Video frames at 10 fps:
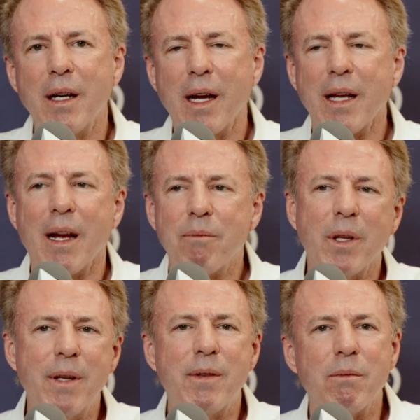I
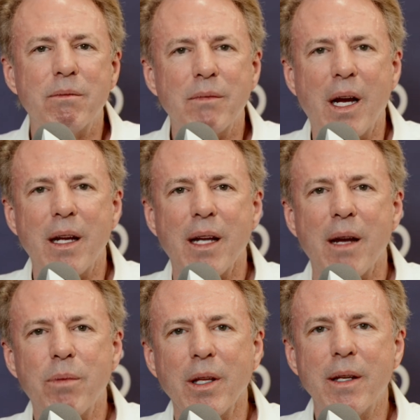believed him.
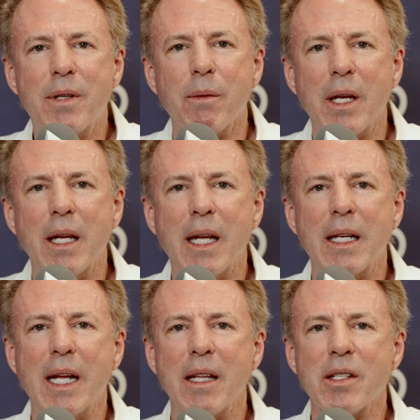I believed him.
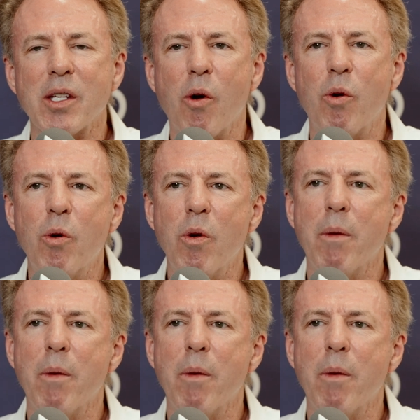And so who